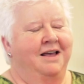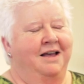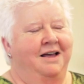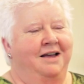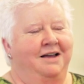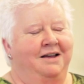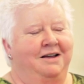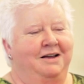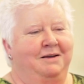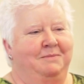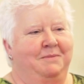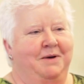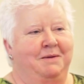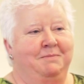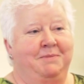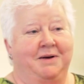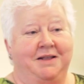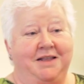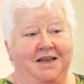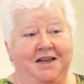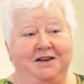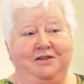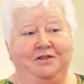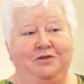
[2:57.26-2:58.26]
And by
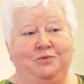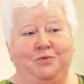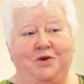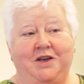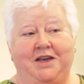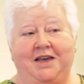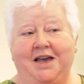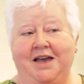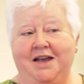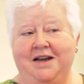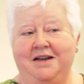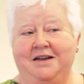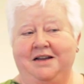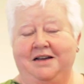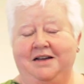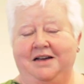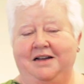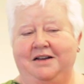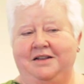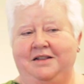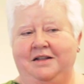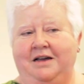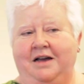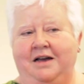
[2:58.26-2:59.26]
the end of the weekend, I
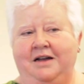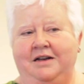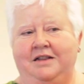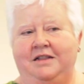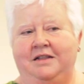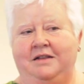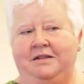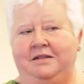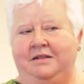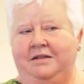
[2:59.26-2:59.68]
had